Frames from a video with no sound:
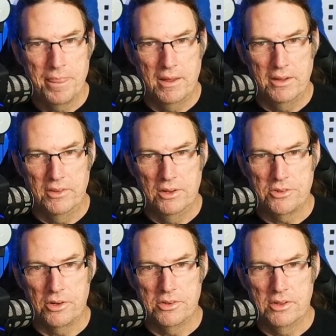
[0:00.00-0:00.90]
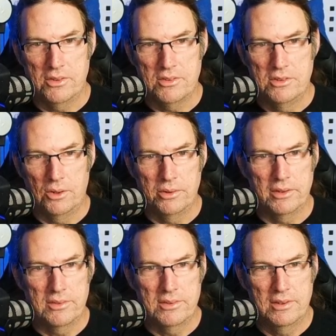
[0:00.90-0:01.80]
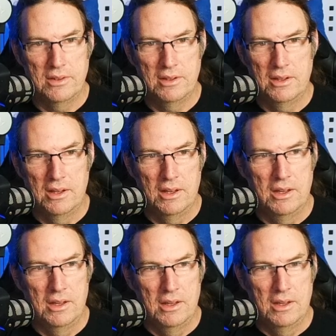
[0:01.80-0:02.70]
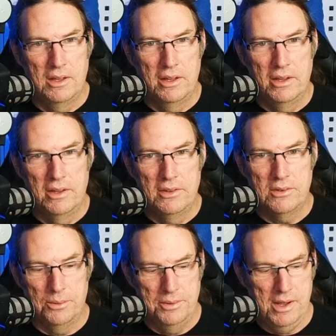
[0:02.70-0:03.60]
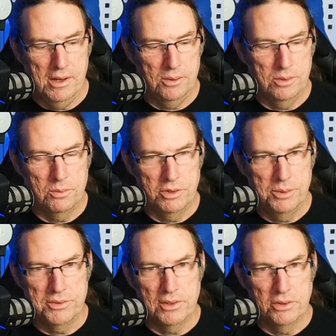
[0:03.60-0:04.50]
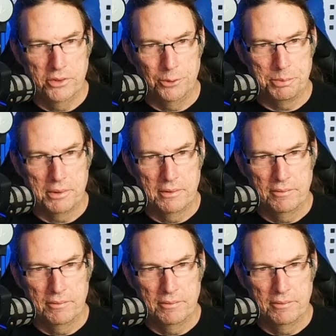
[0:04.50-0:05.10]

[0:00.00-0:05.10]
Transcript: And there's our dozen donuts. So now we're using a loop